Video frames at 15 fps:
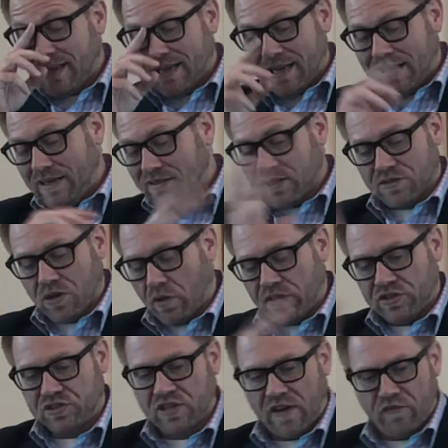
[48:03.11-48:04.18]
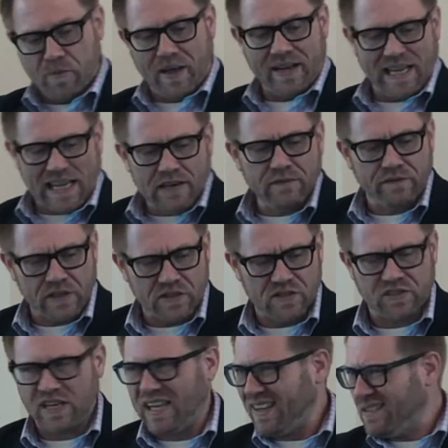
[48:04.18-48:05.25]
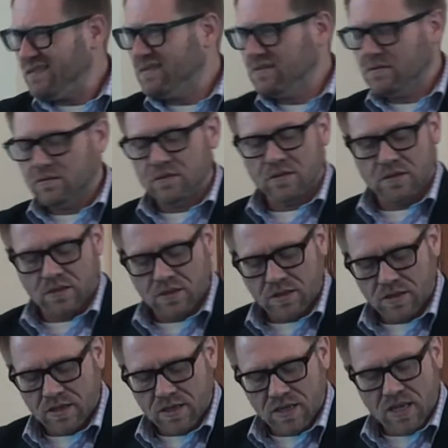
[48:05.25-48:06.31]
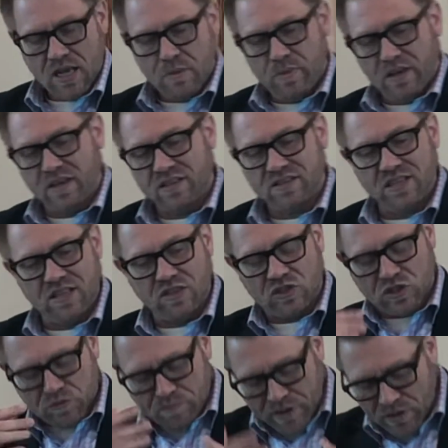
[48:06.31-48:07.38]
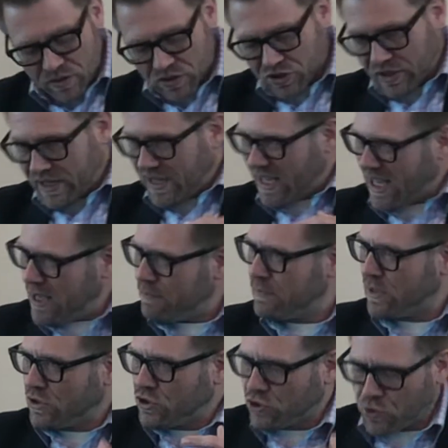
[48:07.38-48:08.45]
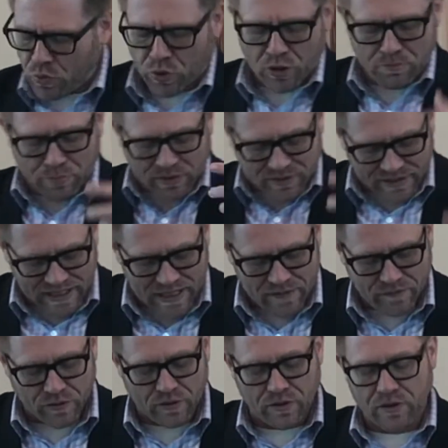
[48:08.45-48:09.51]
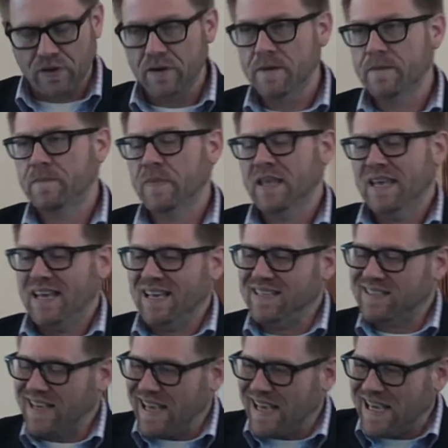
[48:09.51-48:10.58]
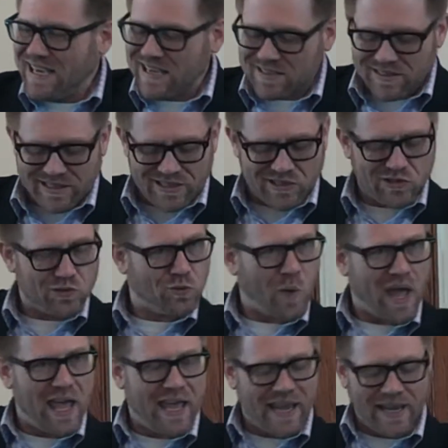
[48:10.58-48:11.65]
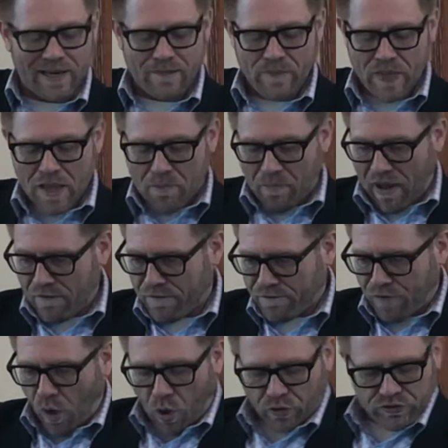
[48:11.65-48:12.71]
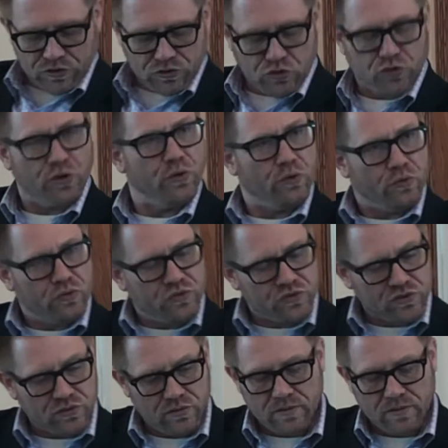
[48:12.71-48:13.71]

He says all this stuff about infancy. Because, see, the spiritually immature believer is easily swayed by false truths,